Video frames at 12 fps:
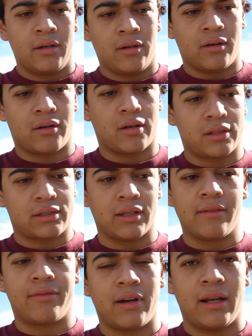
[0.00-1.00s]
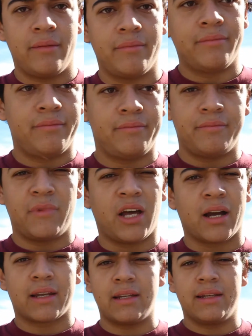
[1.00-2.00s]
subframe
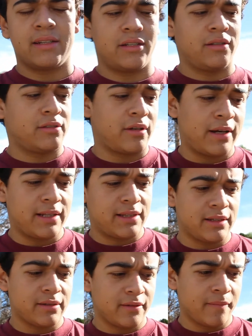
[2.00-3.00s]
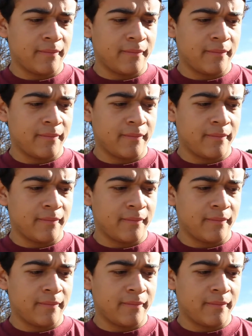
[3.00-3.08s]
knocking issues or anything.